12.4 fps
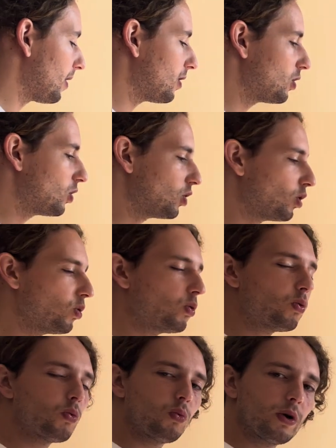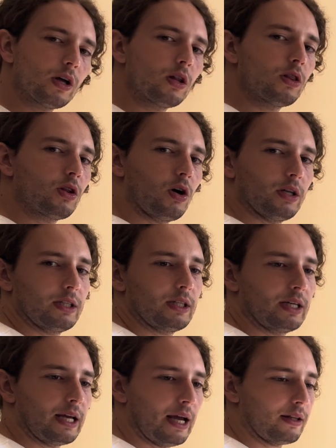you will
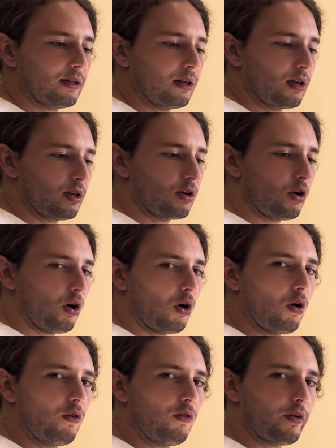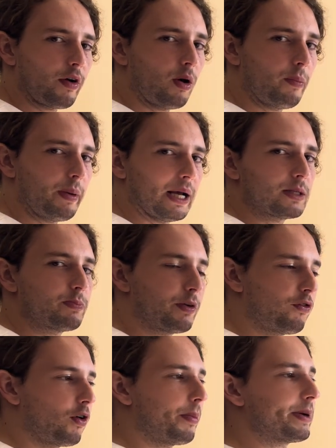not get your overall best
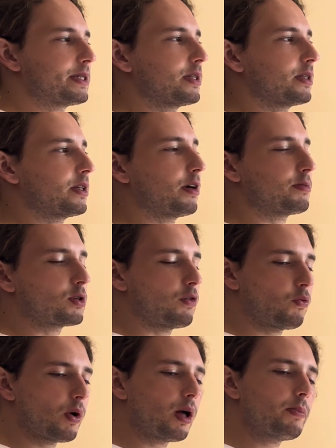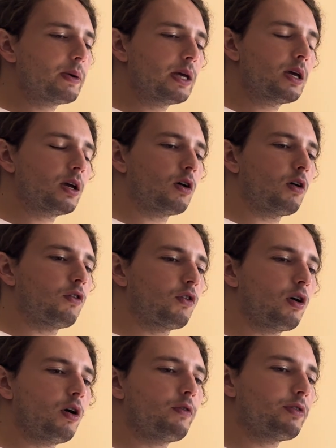performance in terms of well-being, of
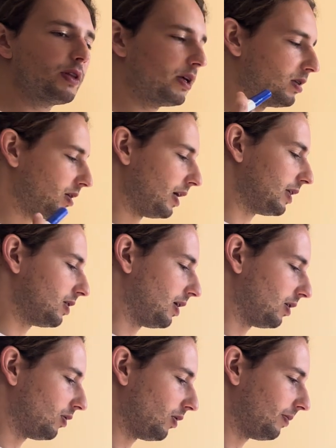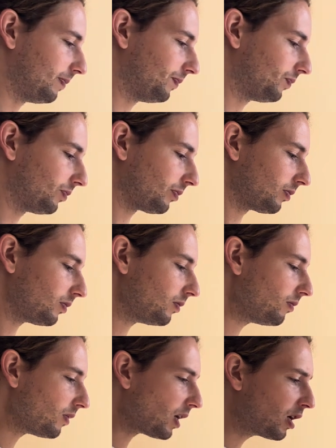confidence, etc.
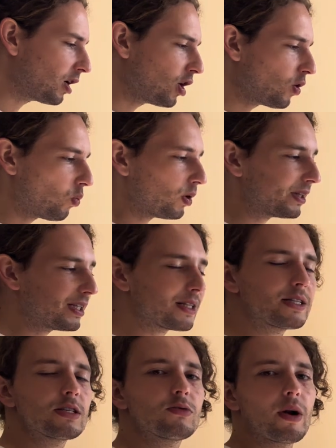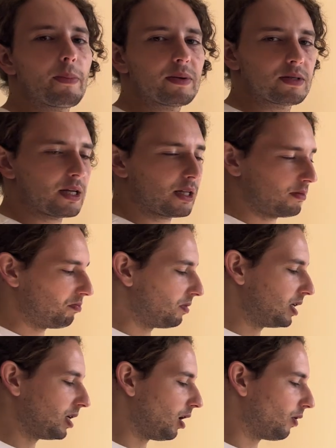What does this represent
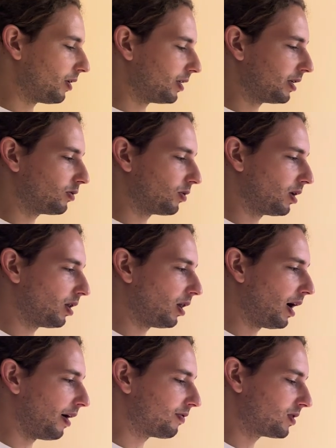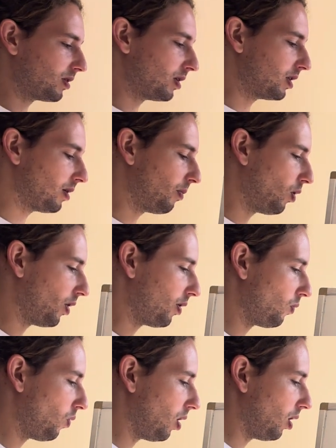in our day-to-day lives in the
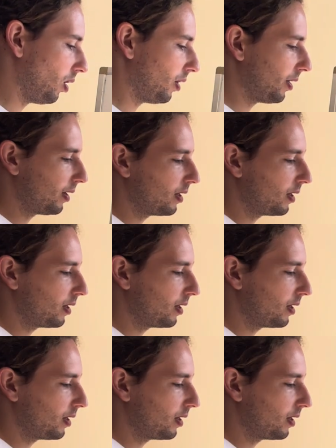modern world?